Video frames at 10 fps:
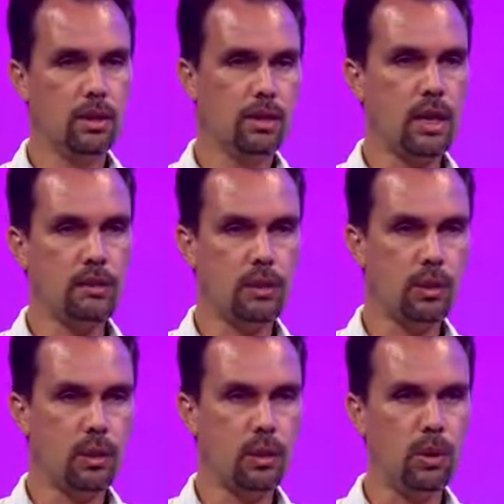
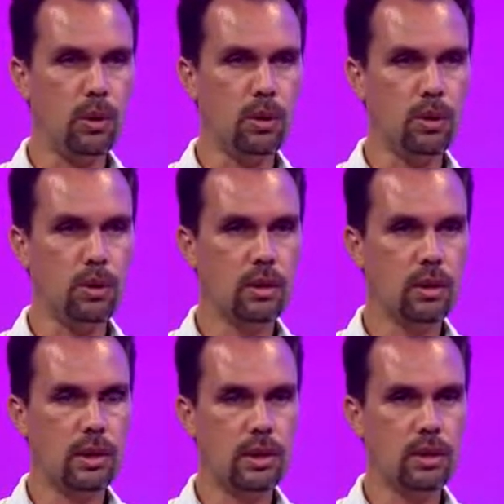Sanford Dole
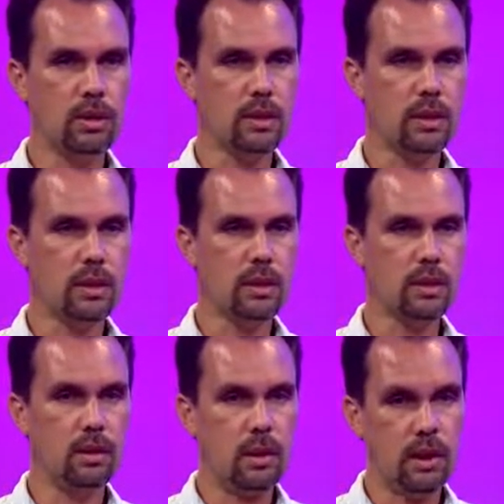is
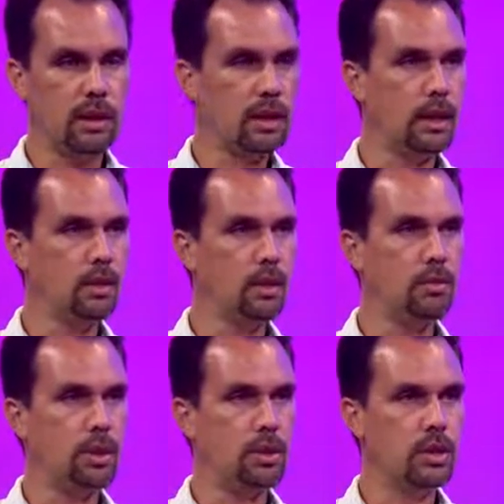an
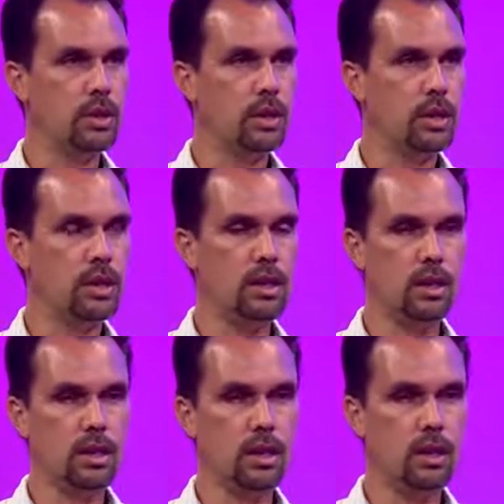intelligent person.
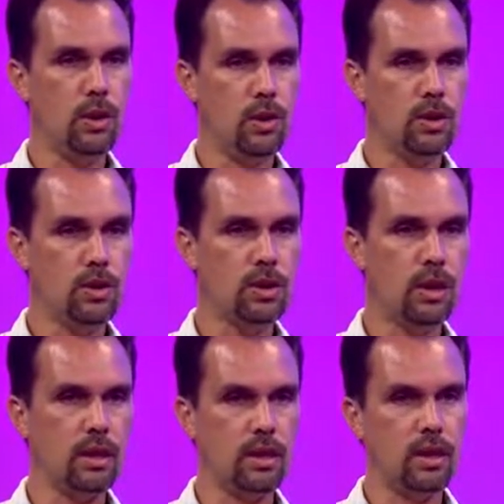He knows
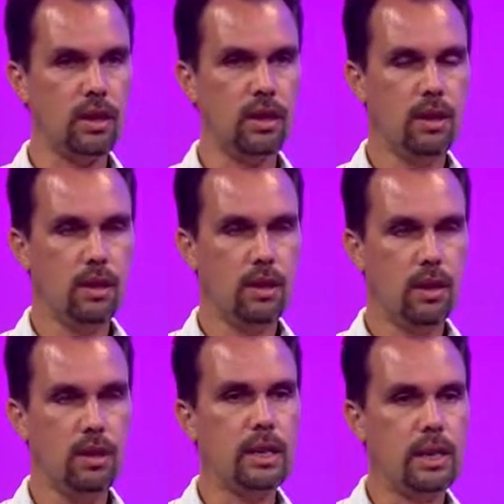that
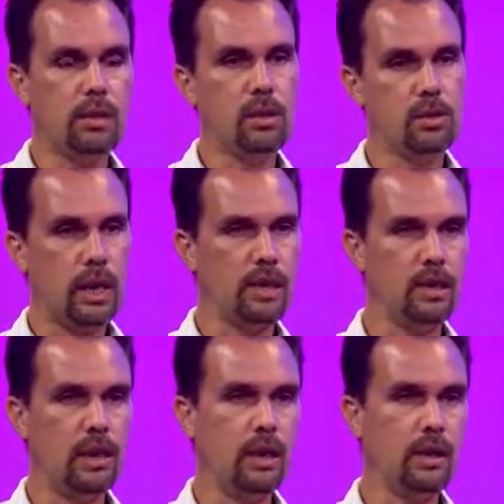Hawaiians have these
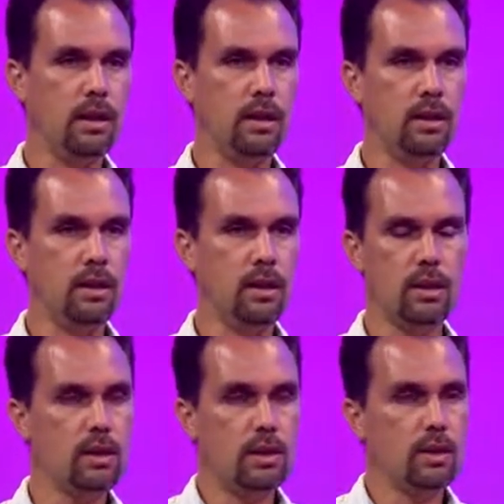rights, and
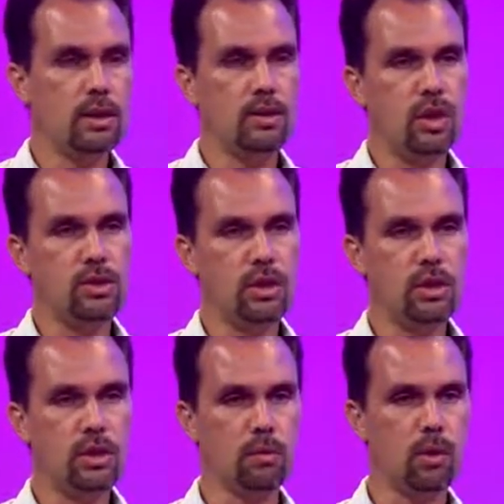he's a judge in
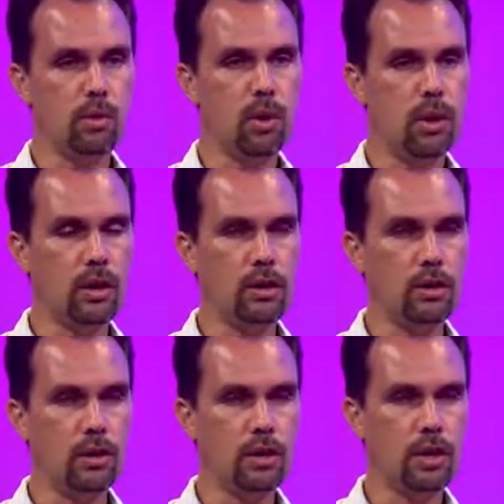the Supreme Court
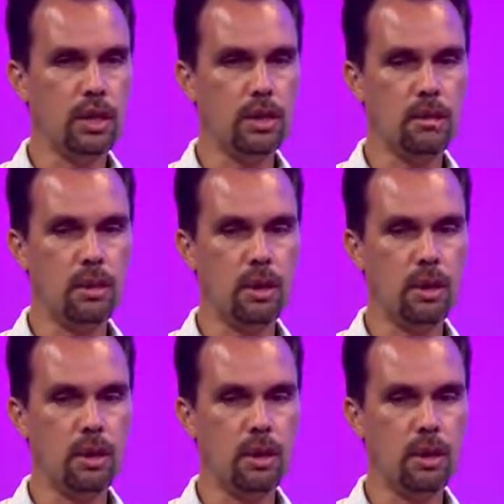of the kingdom.